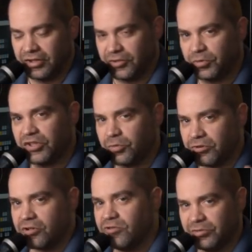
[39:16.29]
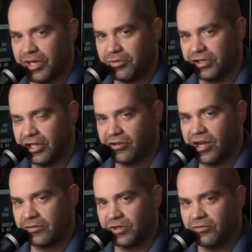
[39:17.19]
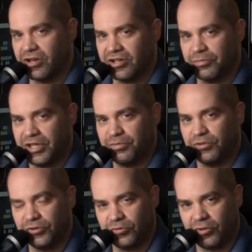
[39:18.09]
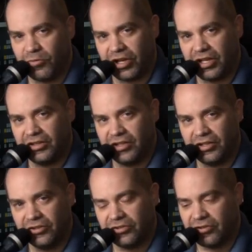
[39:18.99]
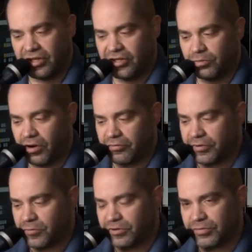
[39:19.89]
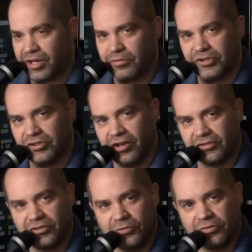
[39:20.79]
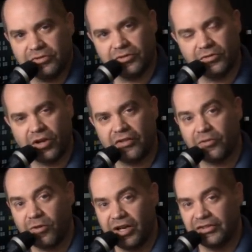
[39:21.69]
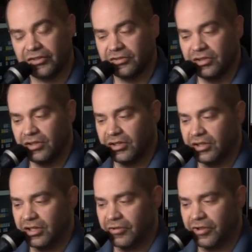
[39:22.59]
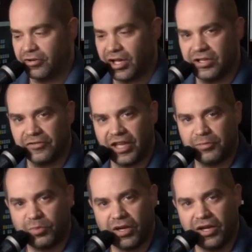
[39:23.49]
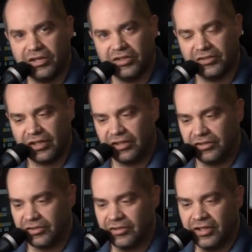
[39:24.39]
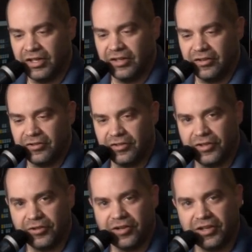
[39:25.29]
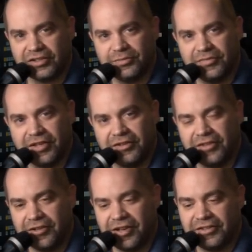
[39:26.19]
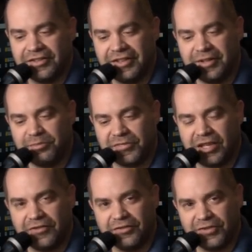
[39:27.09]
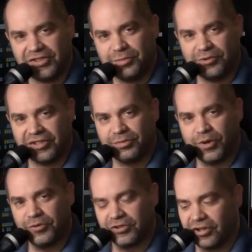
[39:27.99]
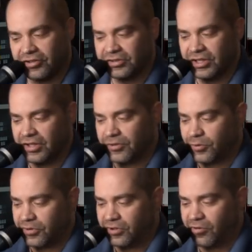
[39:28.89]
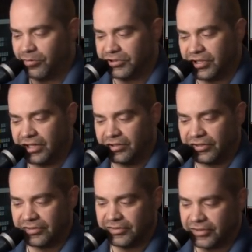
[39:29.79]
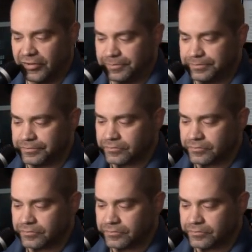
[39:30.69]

it's just really cool to be able to interact with a lot of the people who are working in the industry that you probably wouldn't be able to talk to otherwise. Uh, they're kind of kept behind the scenes, and they're, they're not ex they're, they're not given visible exposure through the normal channels. So